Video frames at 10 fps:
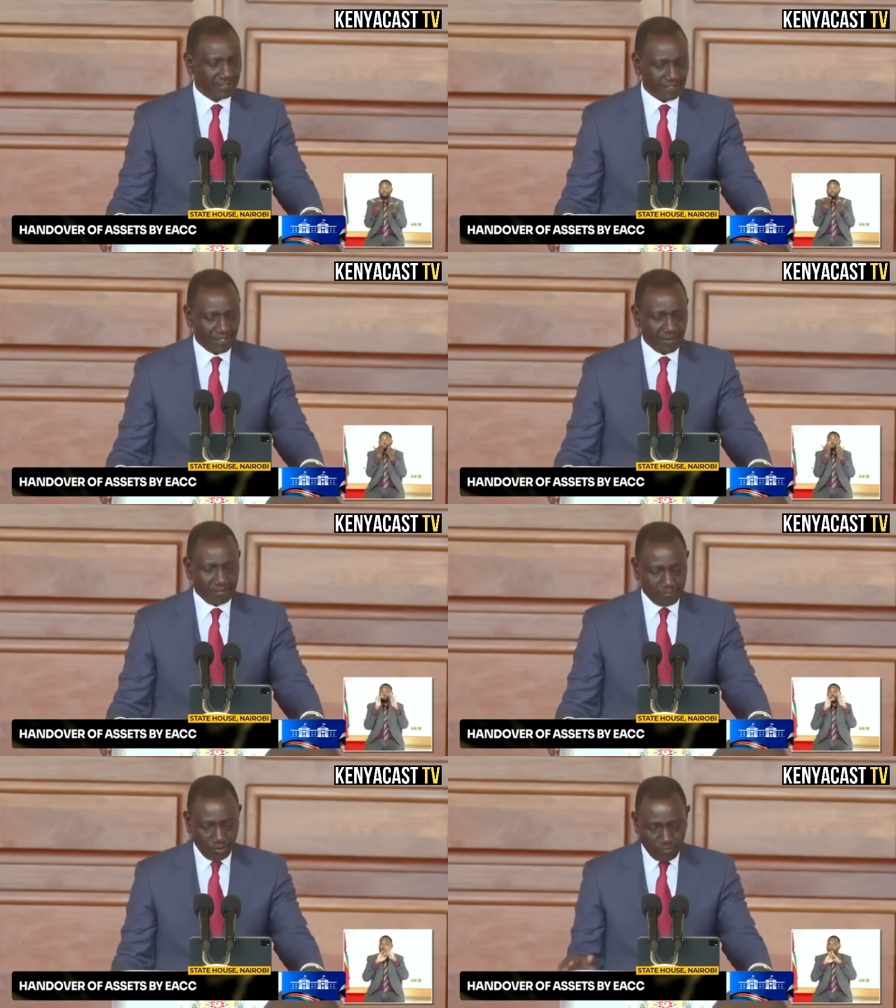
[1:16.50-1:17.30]

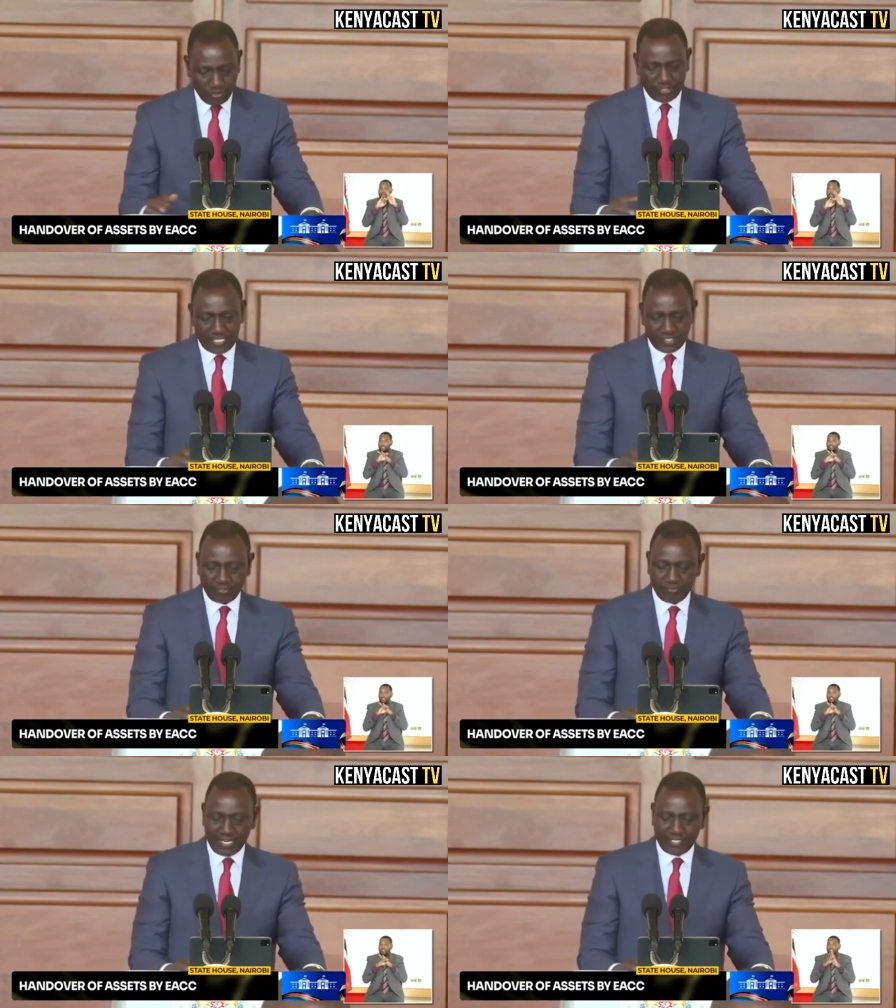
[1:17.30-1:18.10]
Promote, promote national,
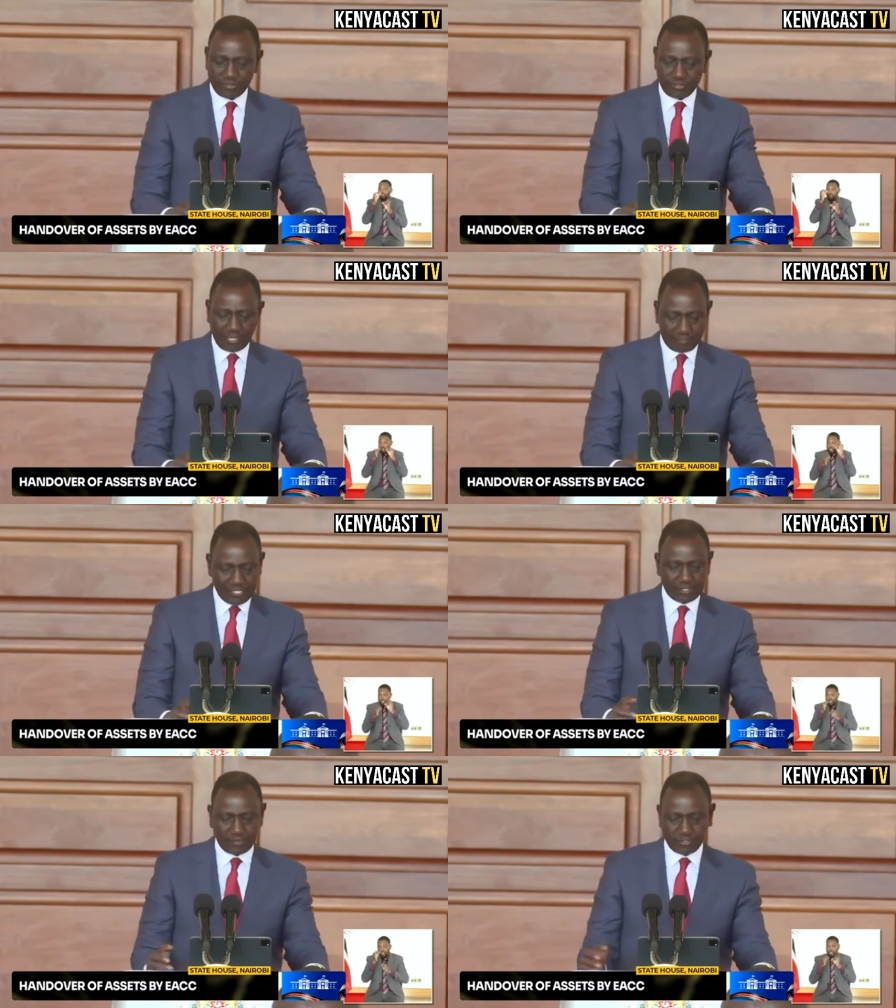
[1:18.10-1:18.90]
national values, values and principles,
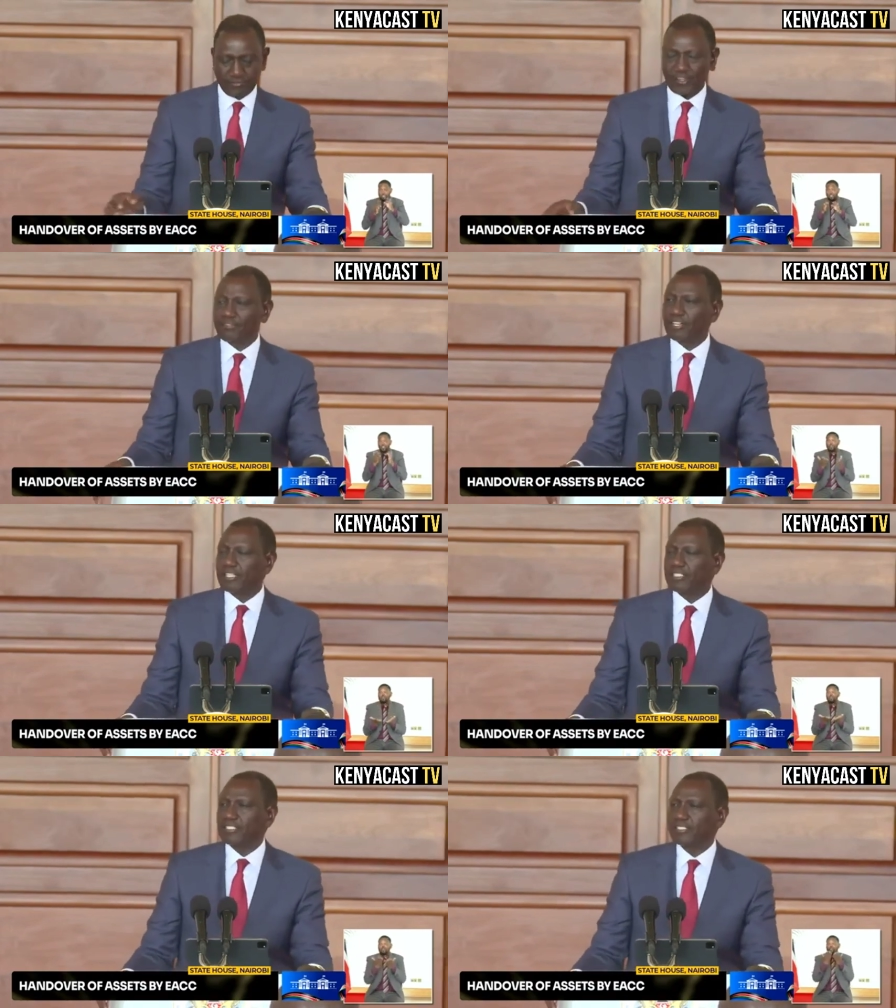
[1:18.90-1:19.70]
and principles of, governance, of
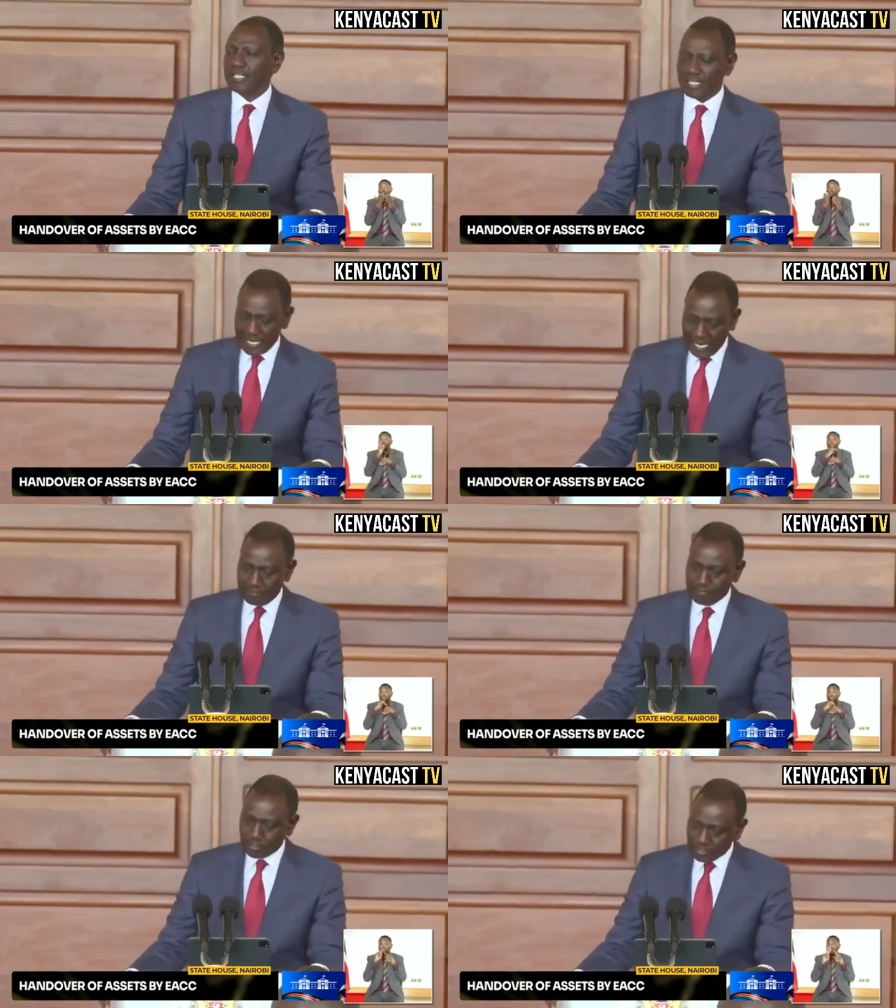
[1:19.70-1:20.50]
governance, and
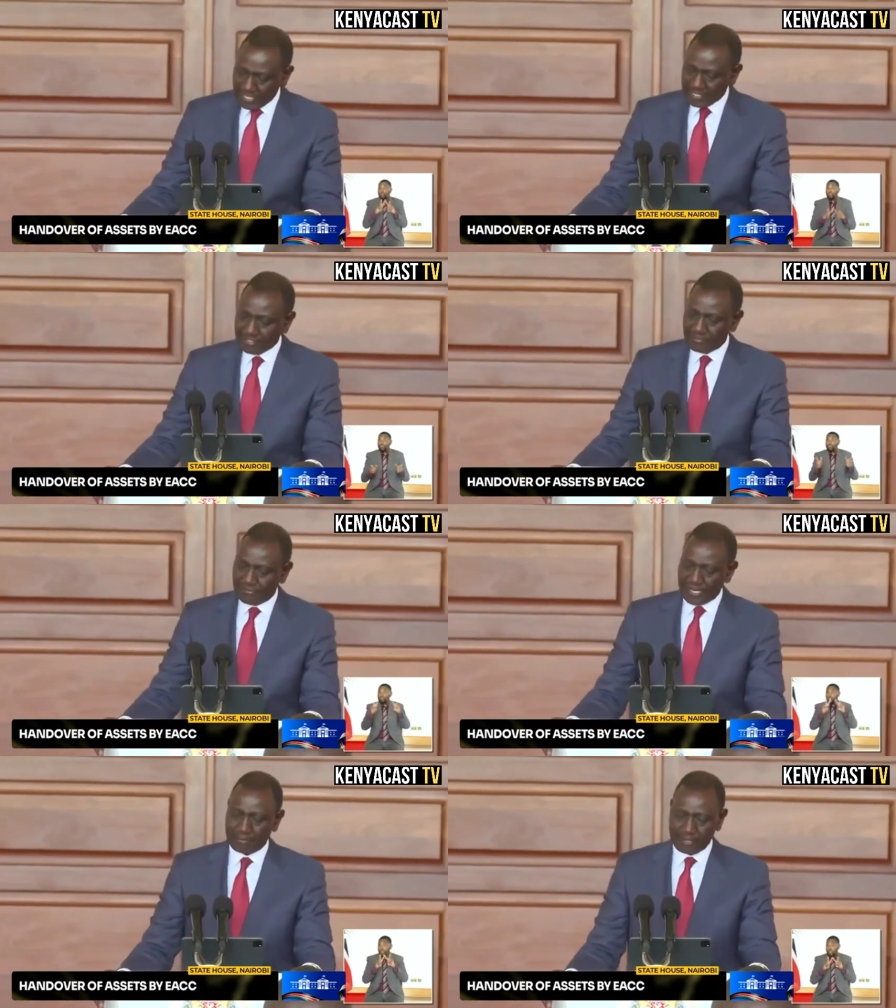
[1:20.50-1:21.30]
protect, and protect
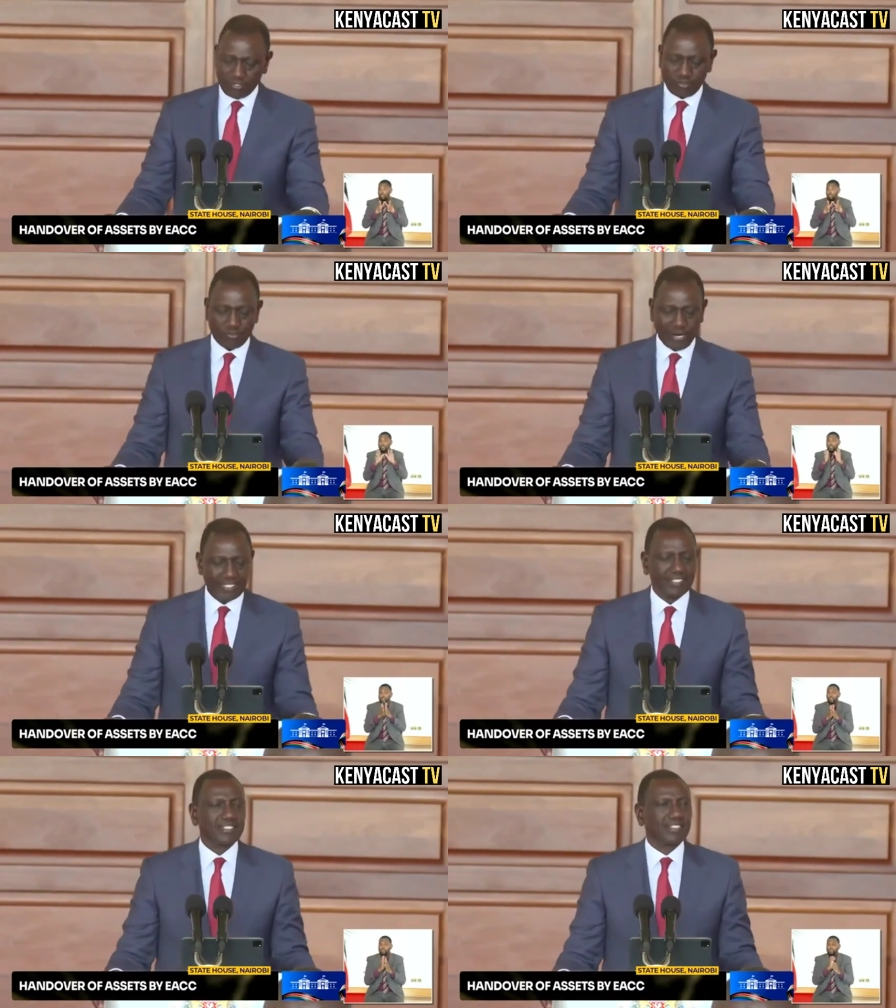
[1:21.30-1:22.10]
fundamental, fundamental
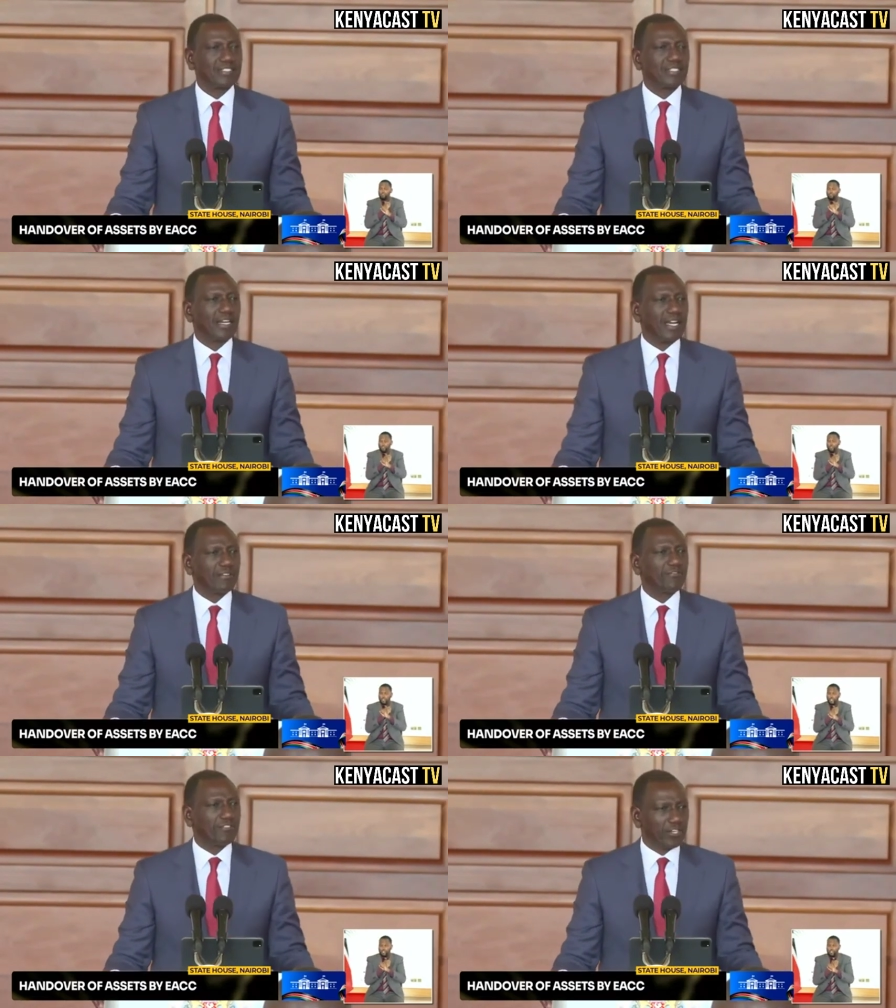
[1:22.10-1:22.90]
rights, rights and,
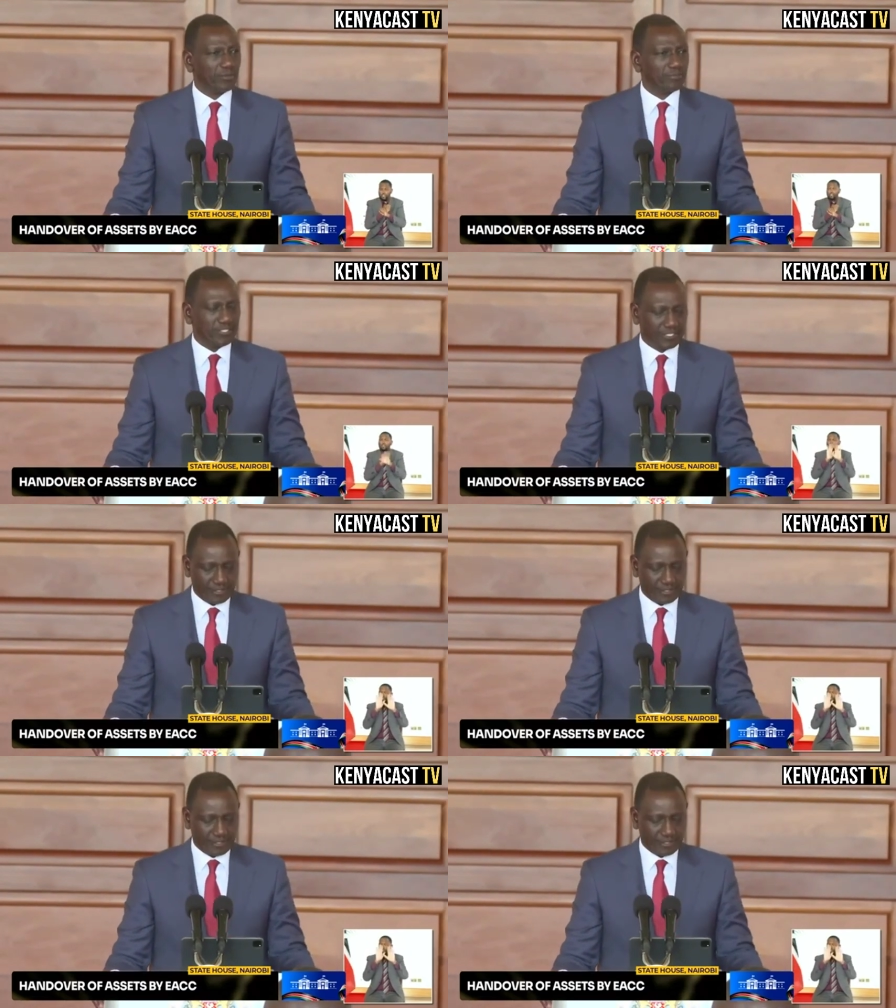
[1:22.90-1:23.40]
and freedoms.